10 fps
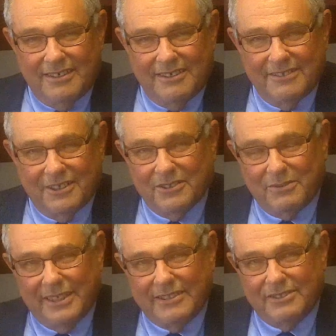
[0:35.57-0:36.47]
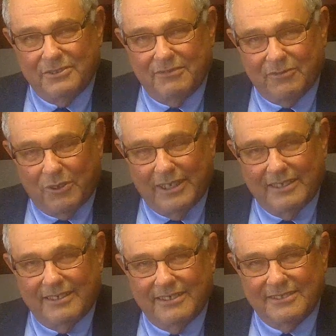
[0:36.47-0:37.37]
The only way to
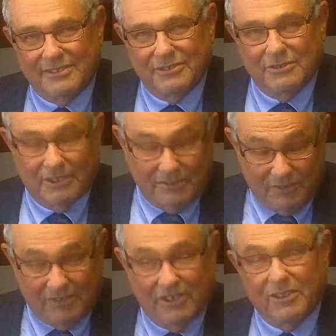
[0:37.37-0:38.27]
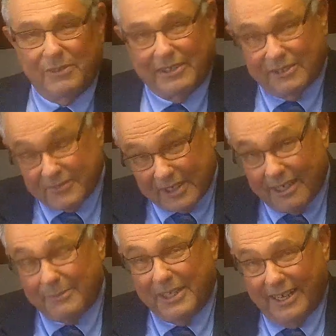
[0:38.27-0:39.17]
avoid it is or the only way to
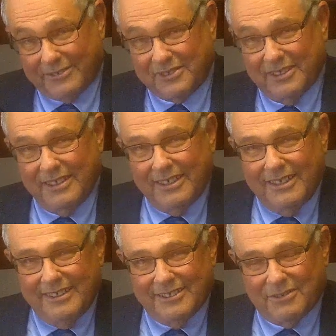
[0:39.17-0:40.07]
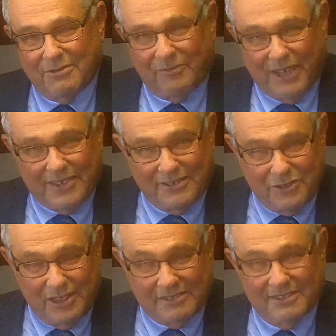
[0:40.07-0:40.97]
overcome it, actually, is through faith
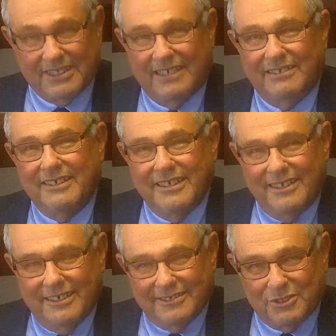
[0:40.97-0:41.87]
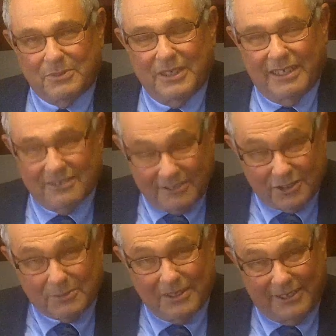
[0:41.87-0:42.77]
in Jesus and a
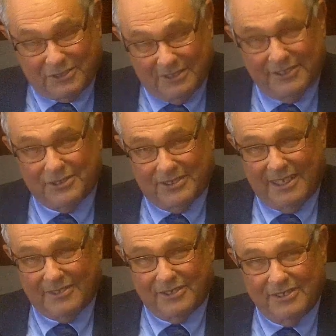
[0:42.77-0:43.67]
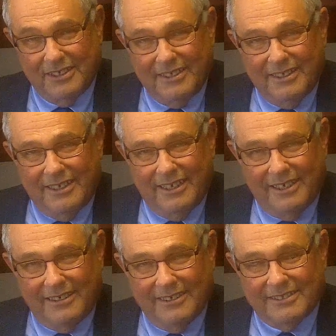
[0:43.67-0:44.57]
supernatural intercessor,
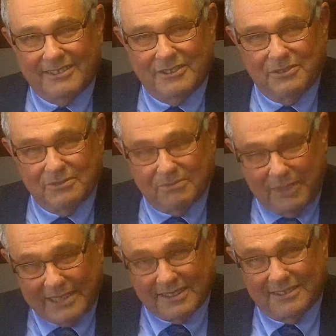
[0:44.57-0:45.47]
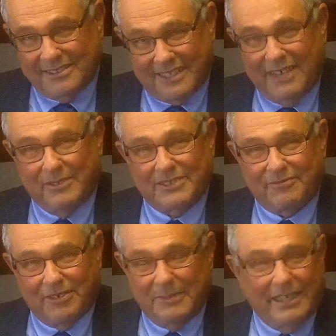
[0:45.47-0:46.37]
and it's to basically save us
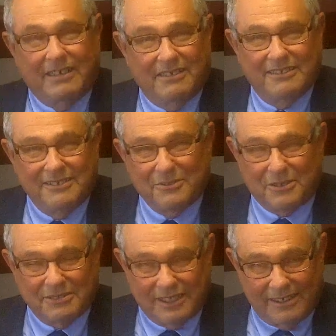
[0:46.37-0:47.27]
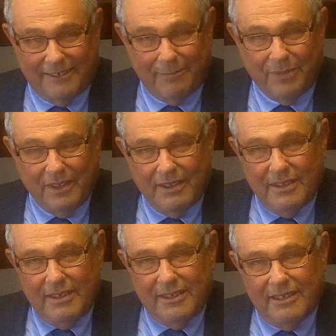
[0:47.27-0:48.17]
from hell in the world to come.
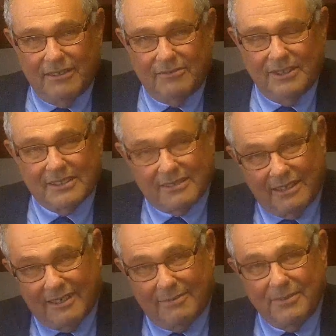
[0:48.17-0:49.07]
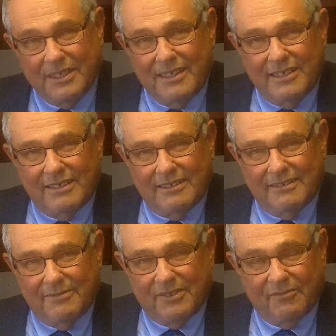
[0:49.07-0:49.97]
In Islam,
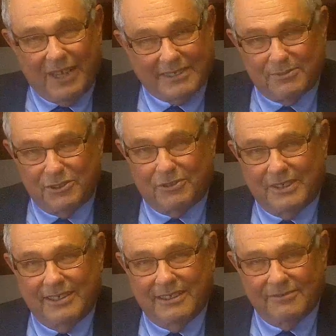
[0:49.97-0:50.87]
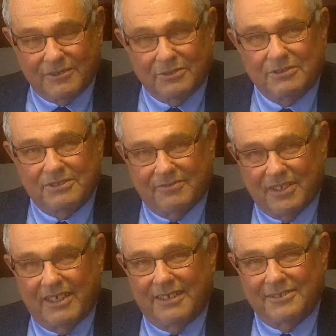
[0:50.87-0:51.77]
the vast majority of schools of
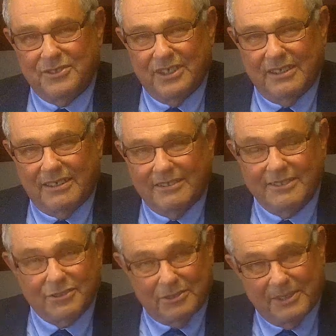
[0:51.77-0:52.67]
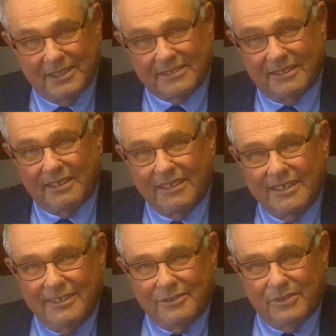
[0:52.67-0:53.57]
theology are deterministic,
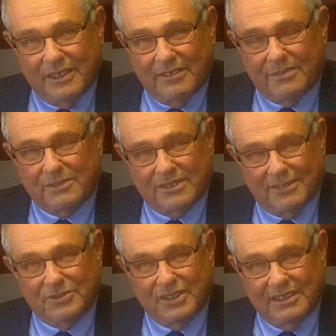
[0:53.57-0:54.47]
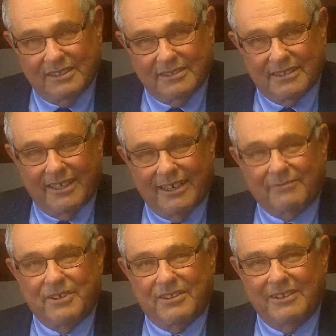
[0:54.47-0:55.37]
where the presumption is that
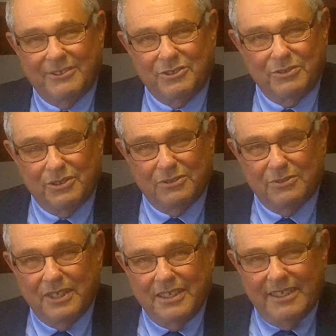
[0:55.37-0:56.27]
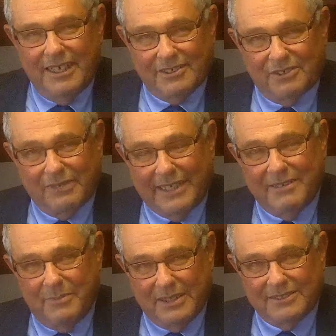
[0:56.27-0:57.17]
everything that you do has
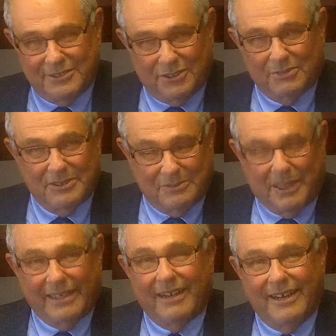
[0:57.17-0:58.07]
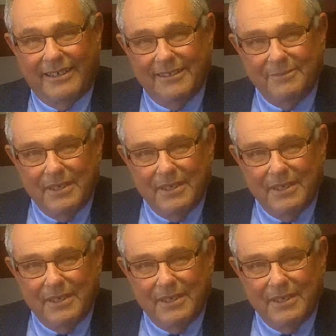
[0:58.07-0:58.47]
already been determined by God.